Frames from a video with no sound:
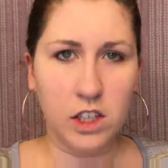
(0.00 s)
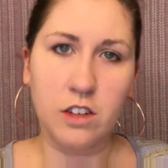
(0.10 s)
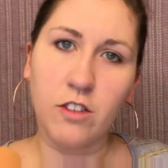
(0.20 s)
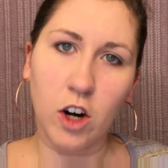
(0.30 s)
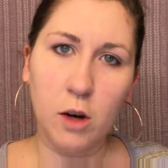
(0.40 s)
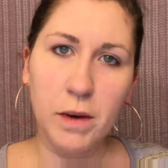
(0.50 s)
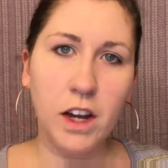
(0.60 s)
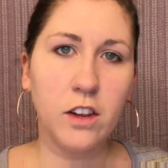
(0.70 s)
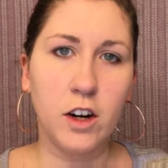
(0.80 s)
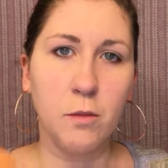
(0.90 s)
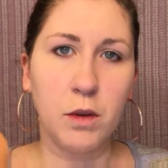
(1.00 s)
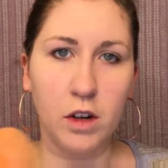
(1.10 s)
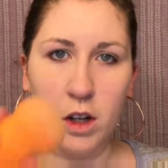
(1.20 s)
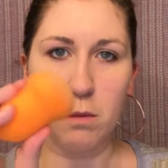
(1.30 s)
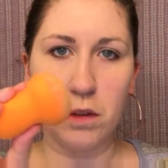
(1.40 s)
And for all my other
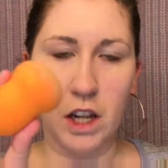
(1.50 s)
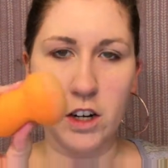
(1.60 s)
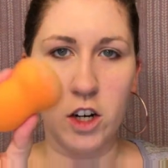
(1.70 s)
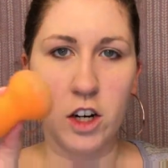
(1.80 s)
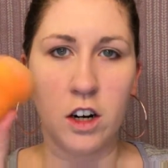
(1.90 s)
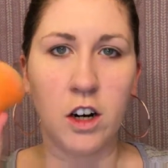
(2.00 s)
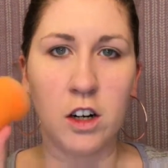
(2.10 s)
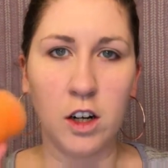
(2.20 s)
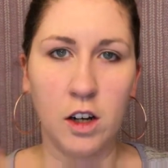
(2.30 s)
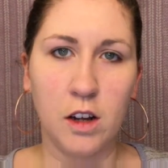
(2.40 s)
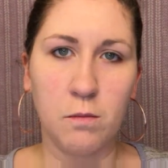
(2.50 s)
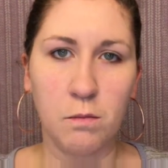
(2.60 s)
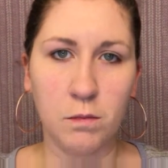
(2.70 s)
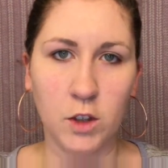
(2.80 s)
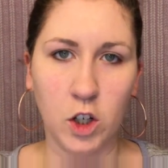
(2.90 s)
beauty blender
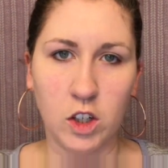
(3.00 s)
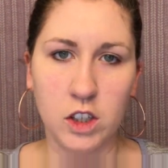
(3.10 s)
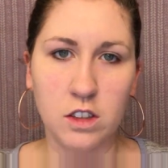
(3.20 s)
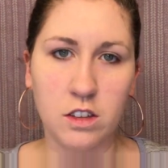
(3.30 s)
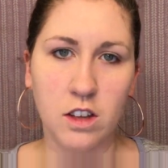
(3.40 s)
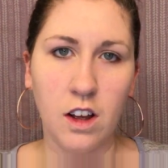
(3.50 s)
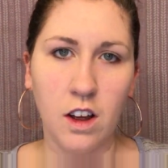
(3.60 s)
girls,